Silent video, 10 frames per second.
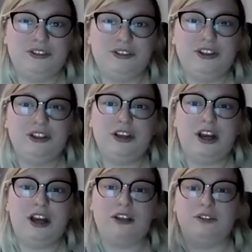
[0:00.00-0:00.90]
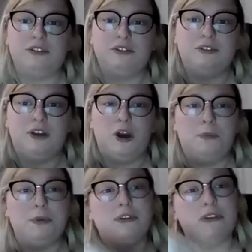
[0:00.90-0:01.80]
She
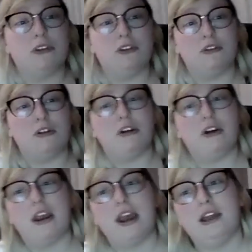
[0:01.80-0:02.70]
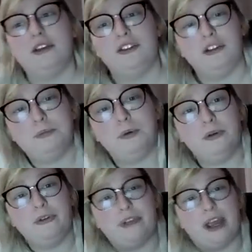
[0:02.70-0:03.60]
opens the door and she
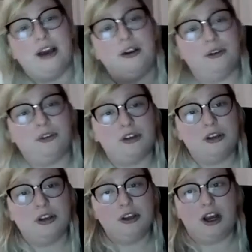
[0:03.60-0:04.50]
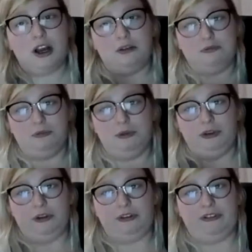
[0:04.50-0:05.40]
pulls out what
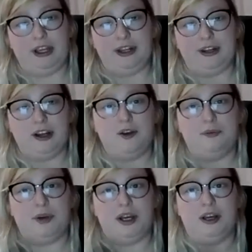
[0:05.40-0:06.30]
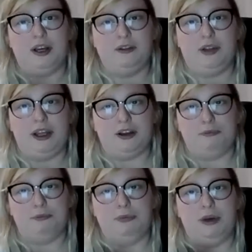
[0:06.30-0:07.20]
looks like
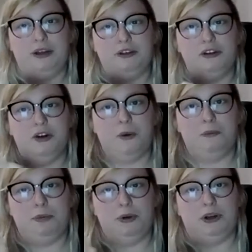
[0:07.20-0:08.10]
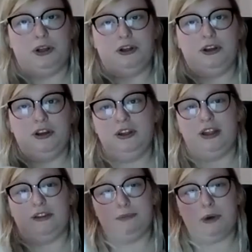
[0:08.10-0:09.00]
a notebook
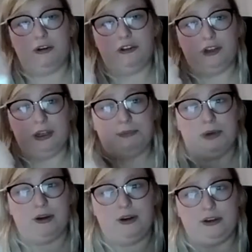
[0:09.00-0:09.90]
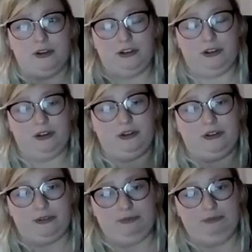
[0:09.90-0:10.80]
that's partially burned, and she looks